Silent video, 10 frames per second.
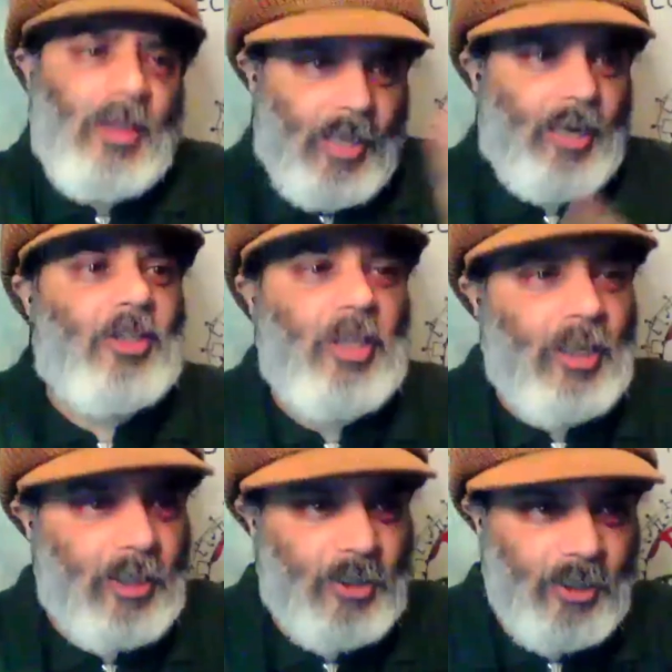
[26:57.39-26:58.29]
then I
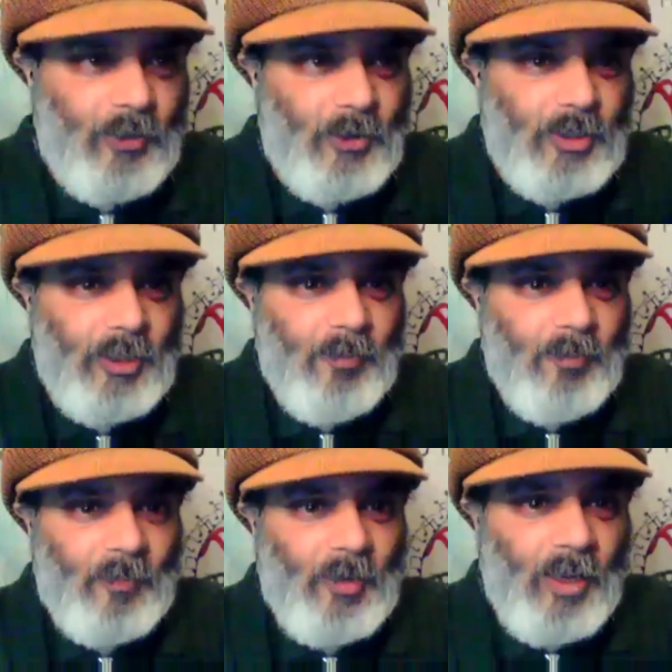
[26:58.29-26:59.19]
take it seriously
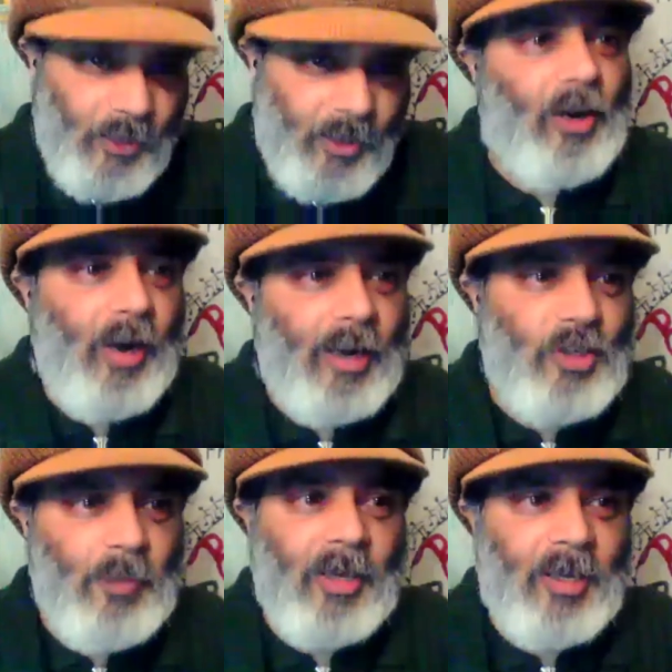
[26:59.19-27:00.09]
and then I'll
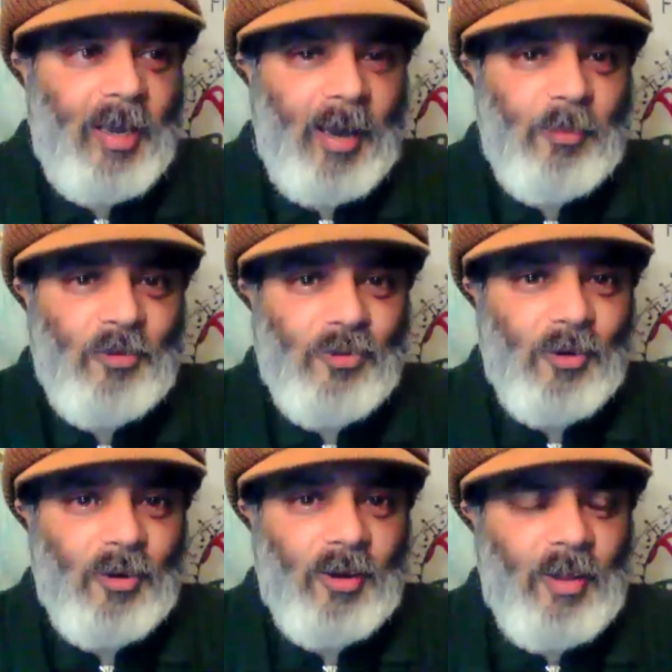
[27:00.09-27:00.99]
actually make it happen
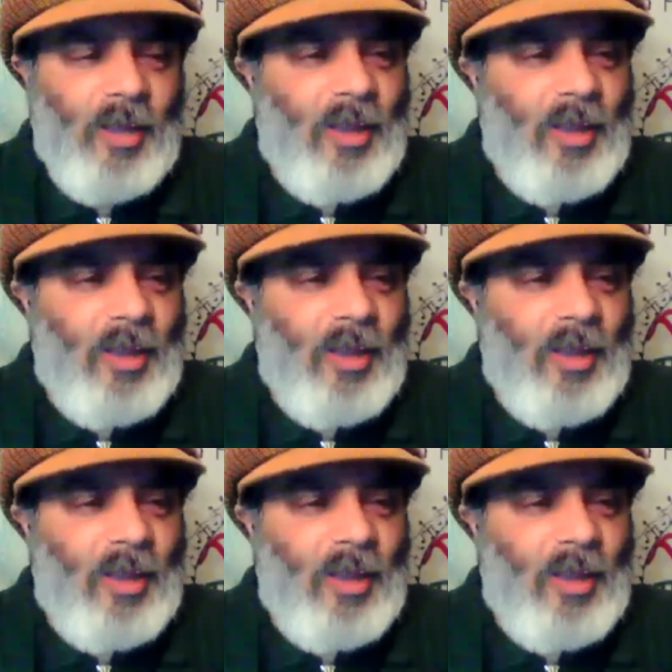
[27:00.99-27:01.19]
for her.